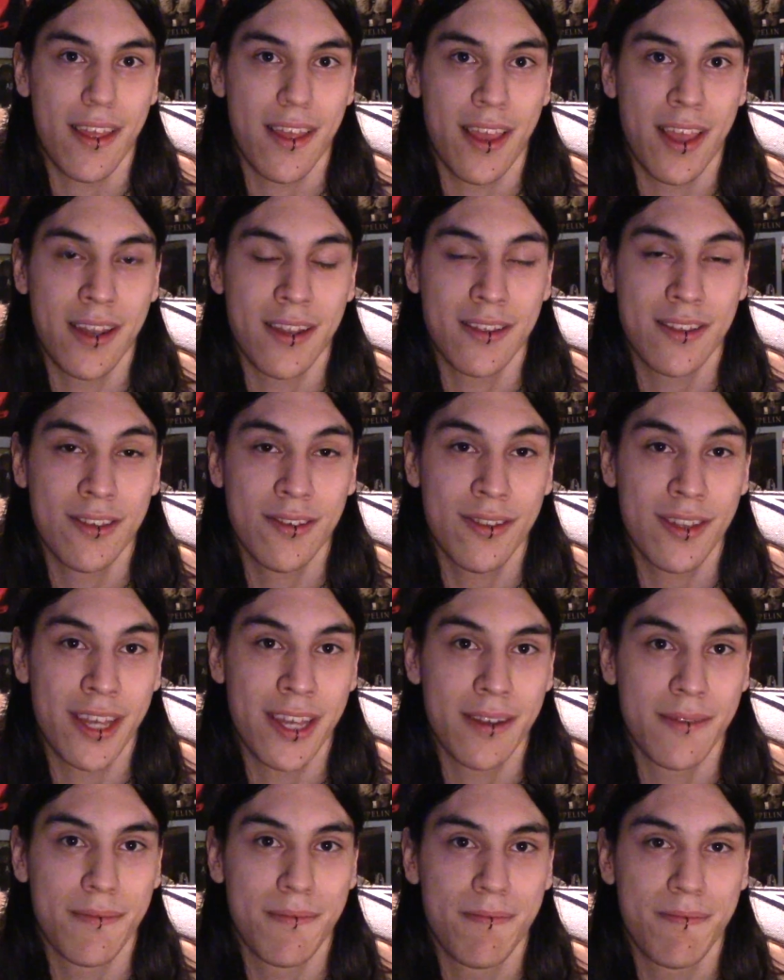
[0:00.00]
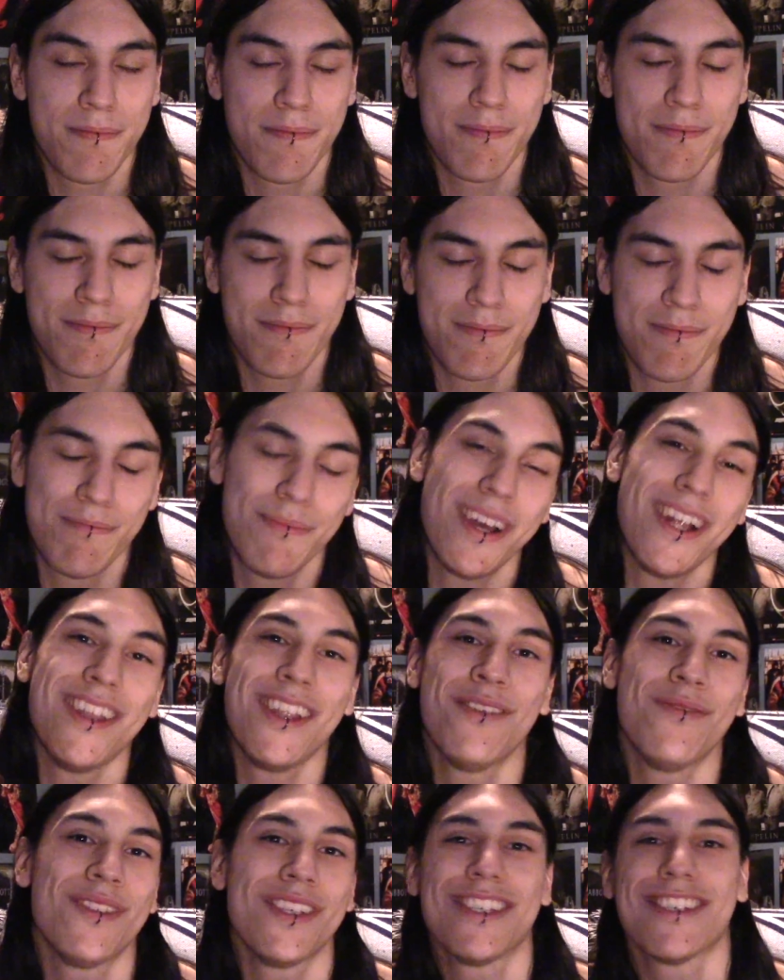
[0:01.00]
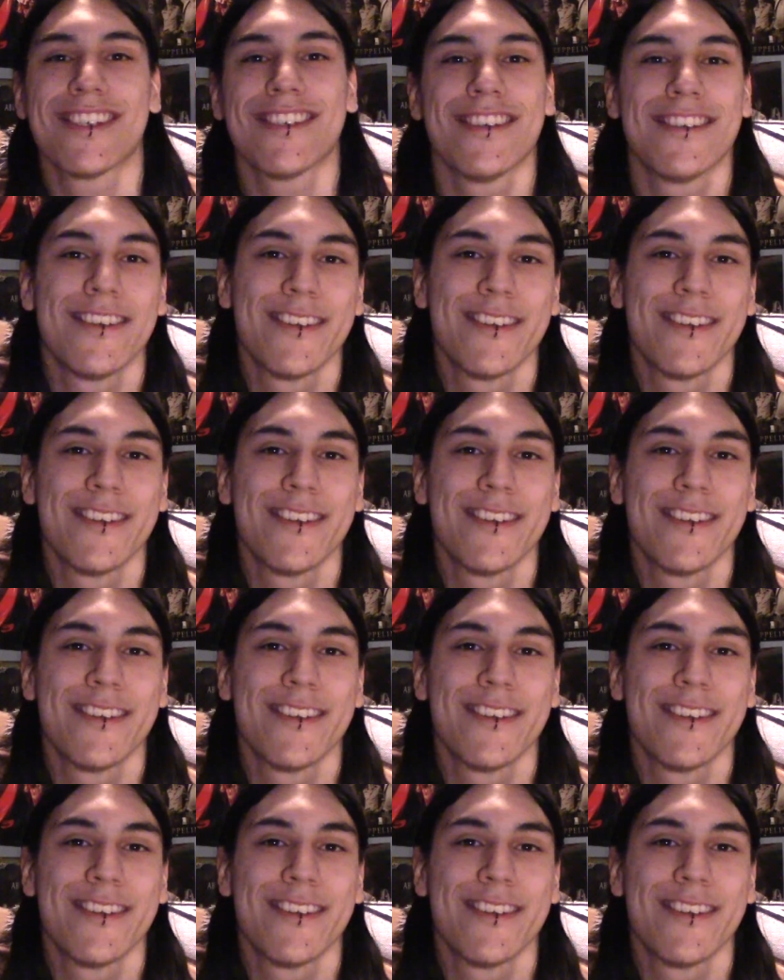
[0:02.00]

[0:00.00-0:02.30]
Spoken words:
and until then, bye, lovelies.